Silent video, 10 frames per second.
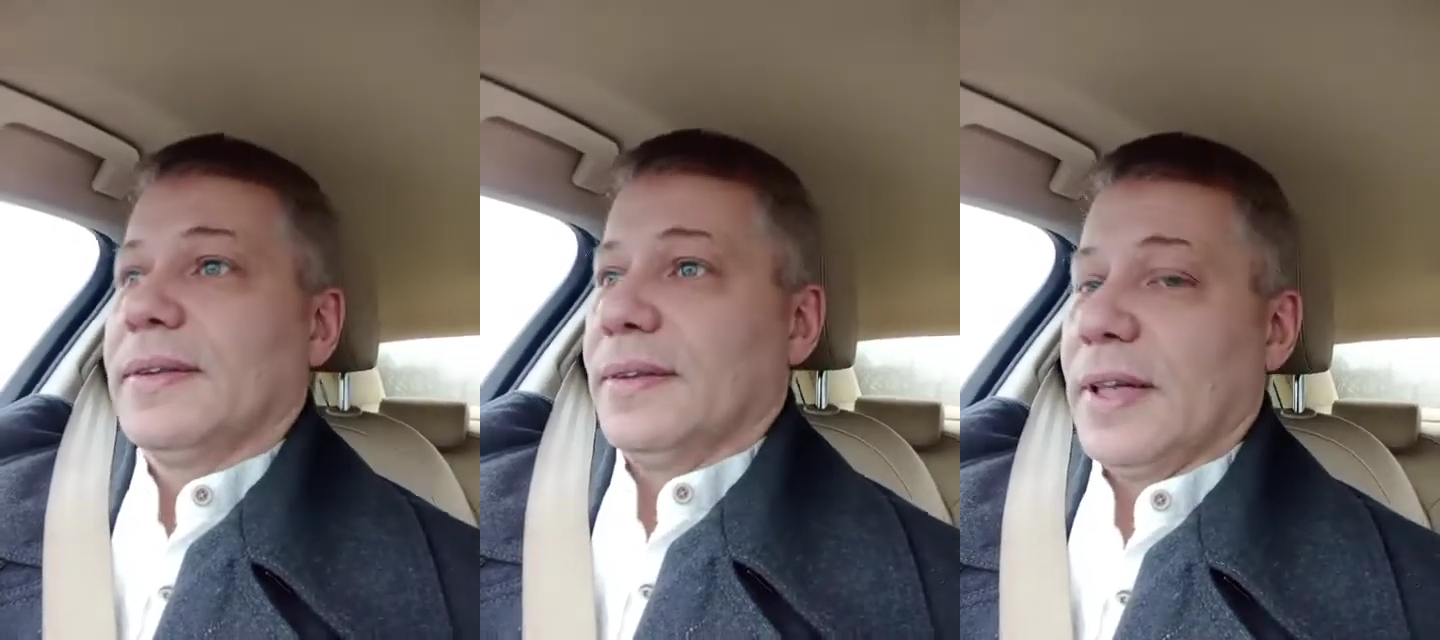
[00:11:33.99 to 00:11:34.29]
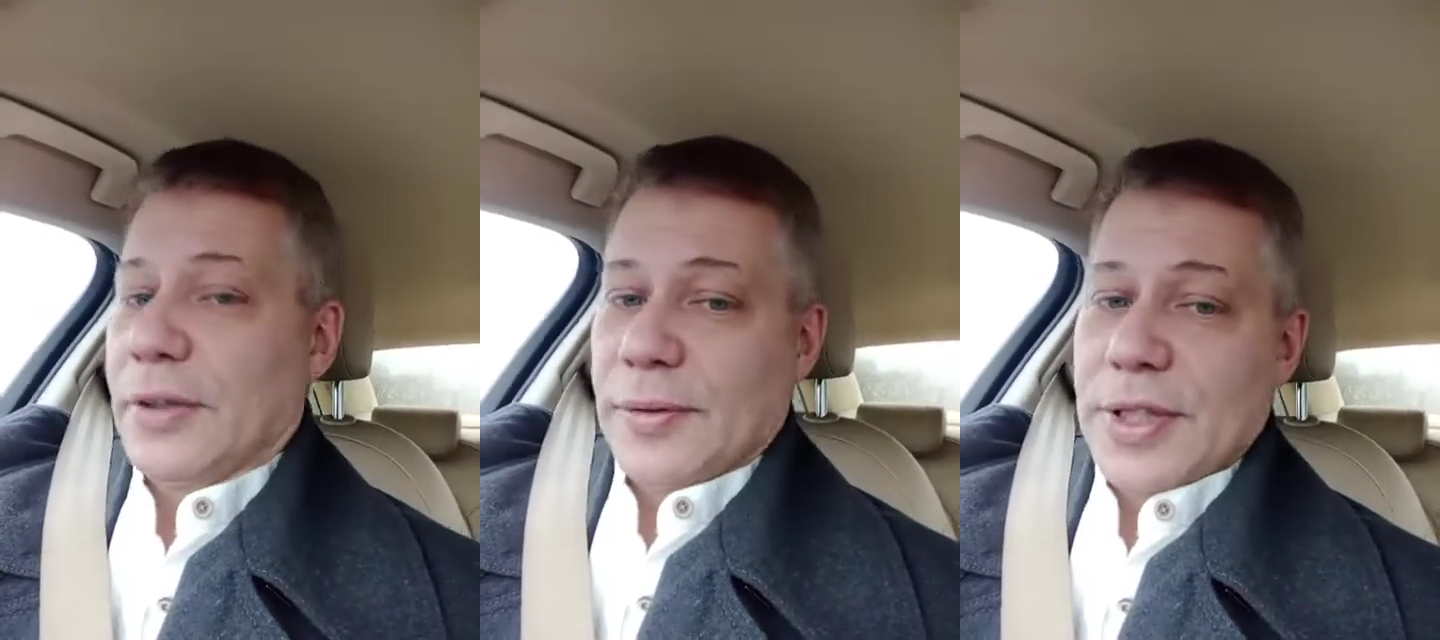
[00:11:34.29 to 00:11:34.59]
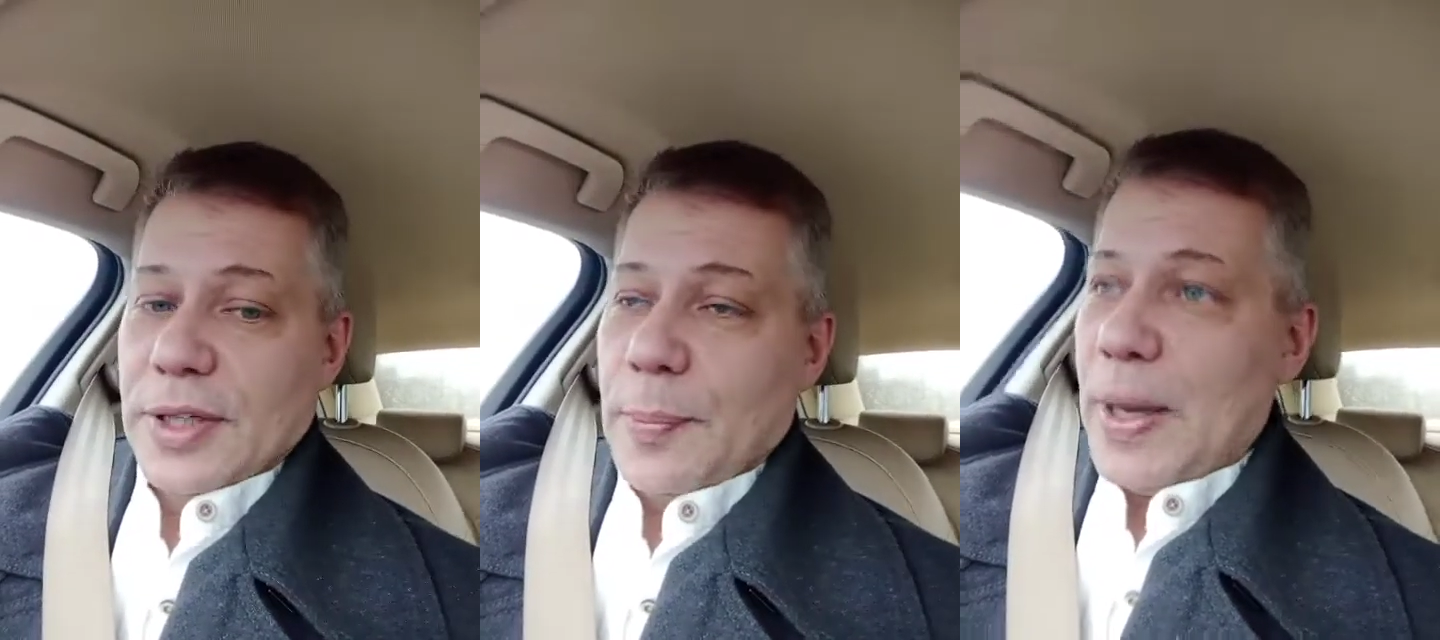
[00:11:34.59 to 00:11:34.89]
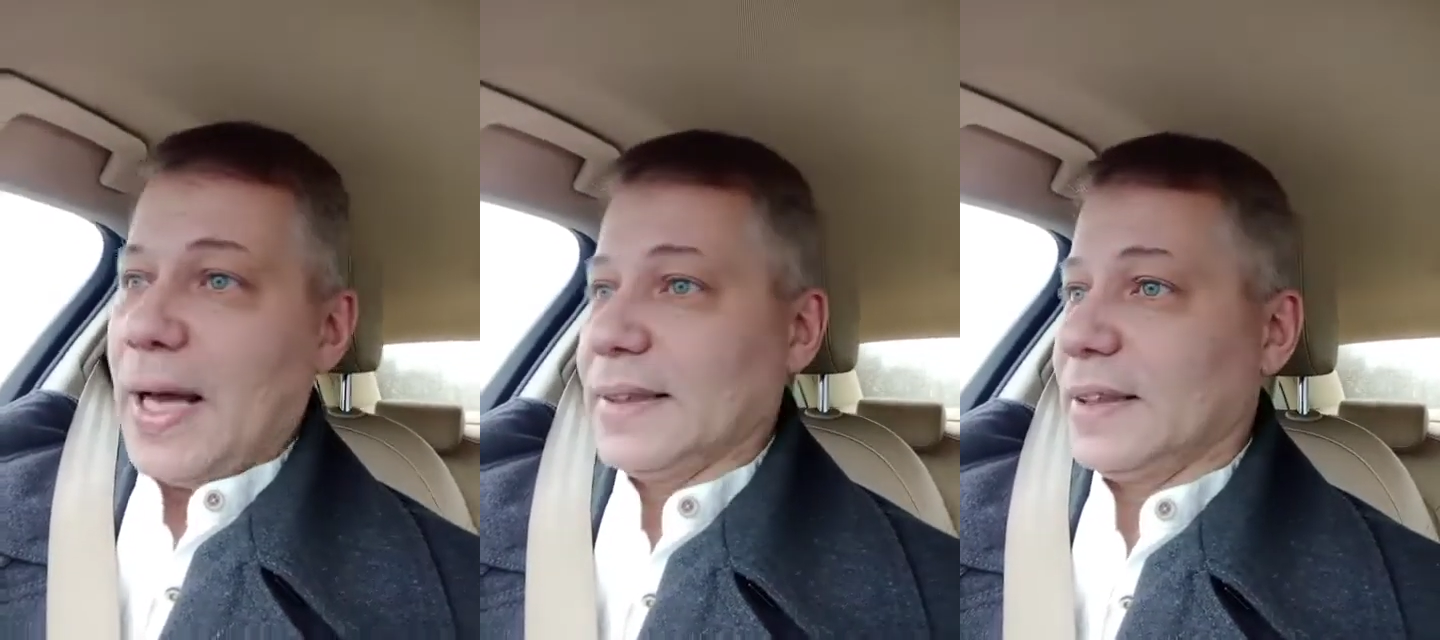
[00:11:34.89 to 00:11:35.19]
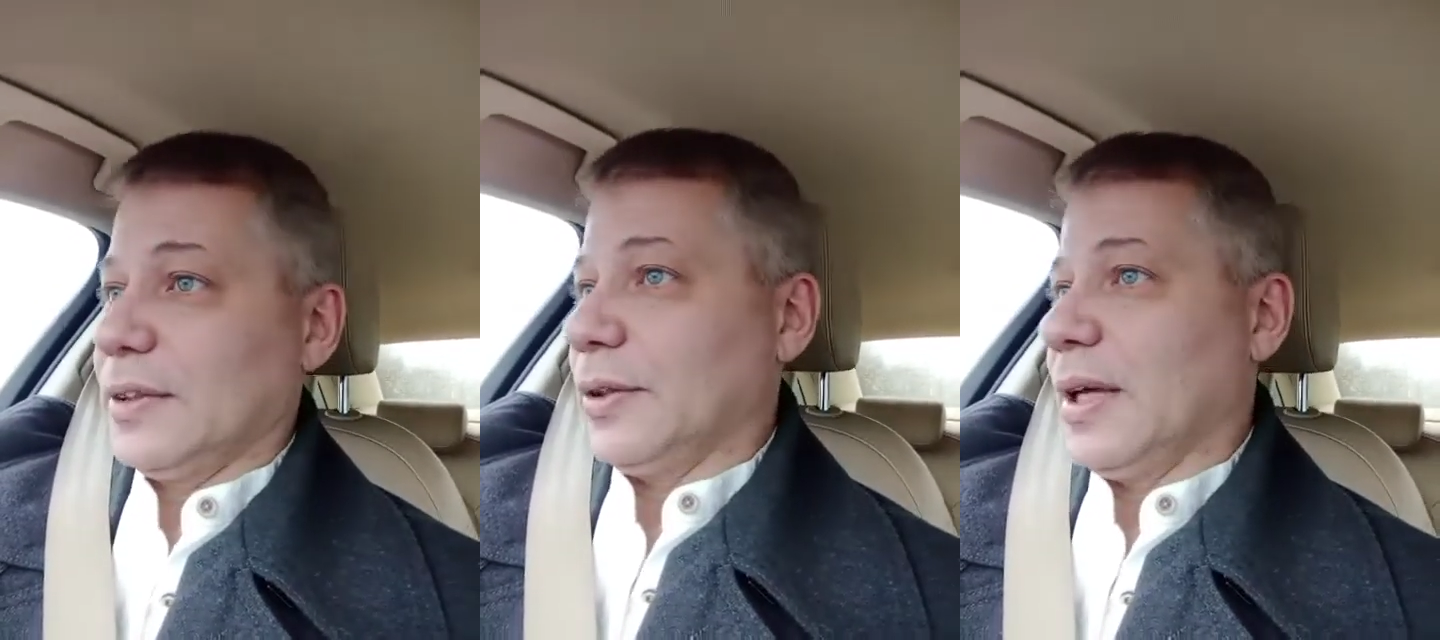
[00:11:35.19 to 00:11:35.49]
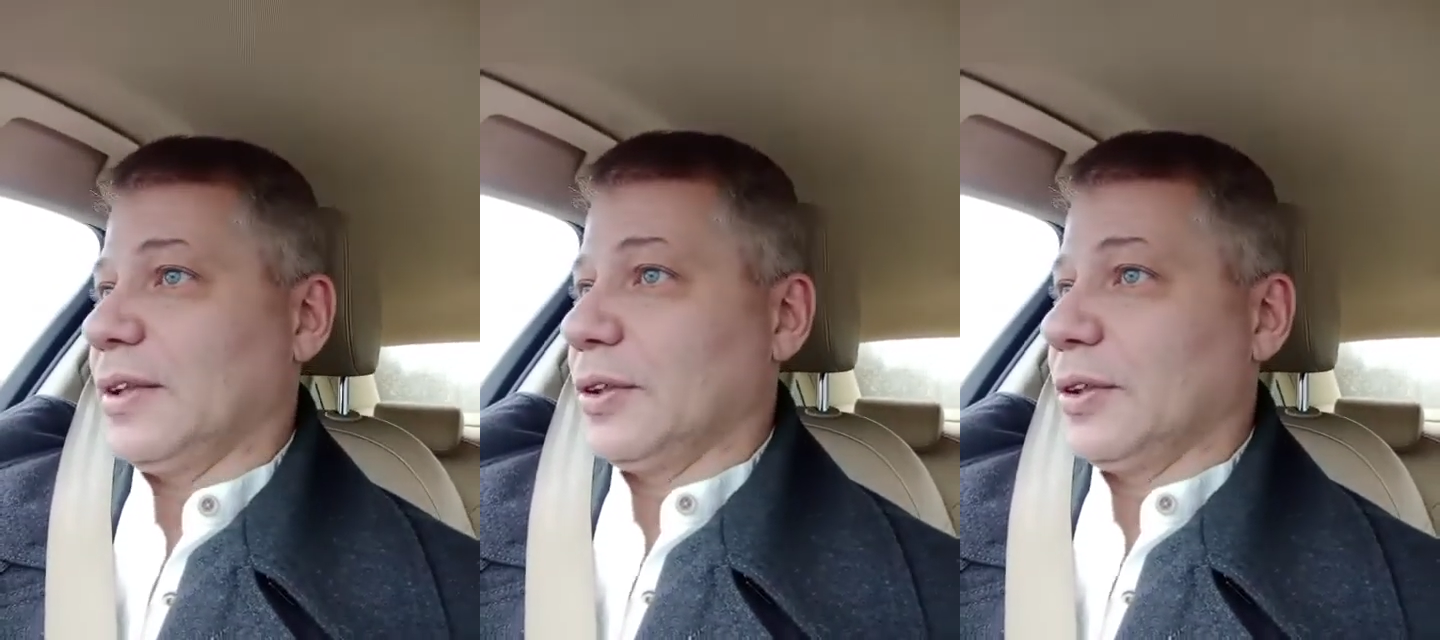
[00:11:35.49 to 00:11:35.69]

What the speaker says: If they could reach in the past, they'd do that